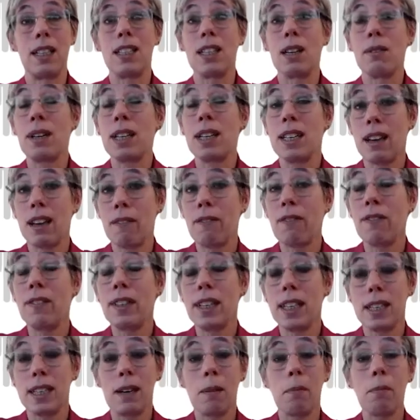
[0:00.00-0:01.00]
So it's
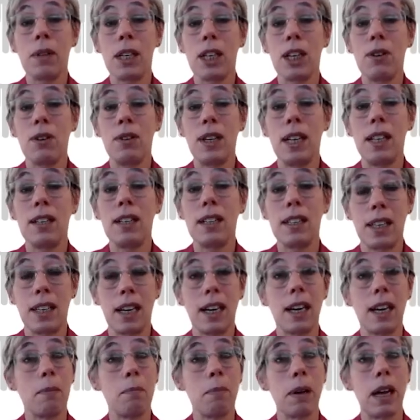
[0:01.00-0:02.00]
definitely something you need to
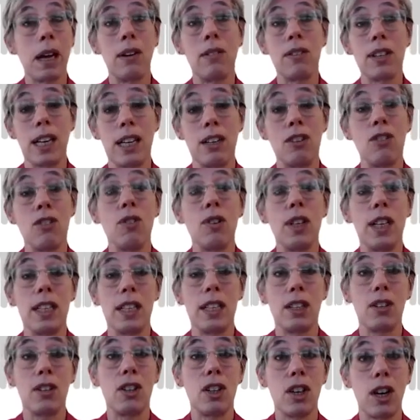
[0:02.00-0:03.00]
think about and you need
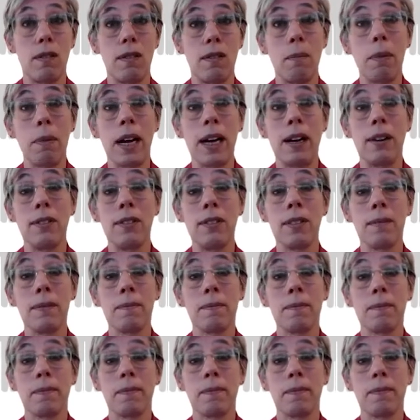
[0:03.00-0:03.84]
to know about.